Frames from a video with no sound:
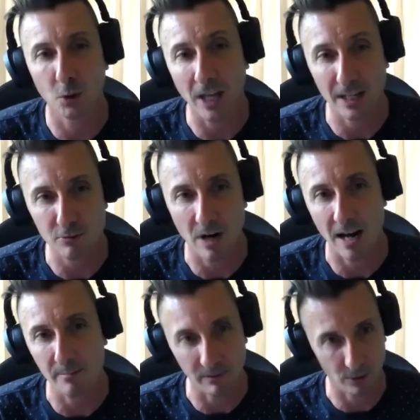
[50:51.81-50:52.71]
that's
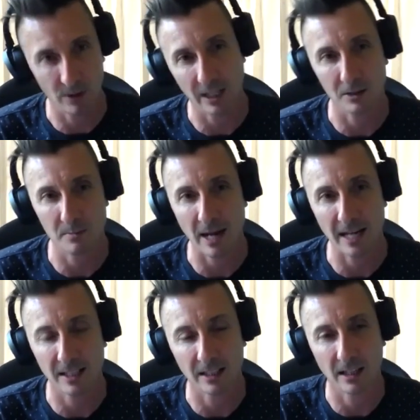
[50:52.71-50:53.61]
right before it goes back
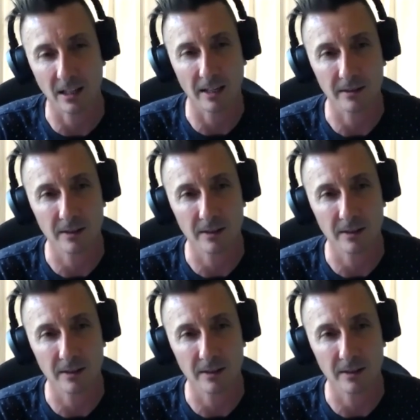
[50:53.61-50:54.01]
to the client.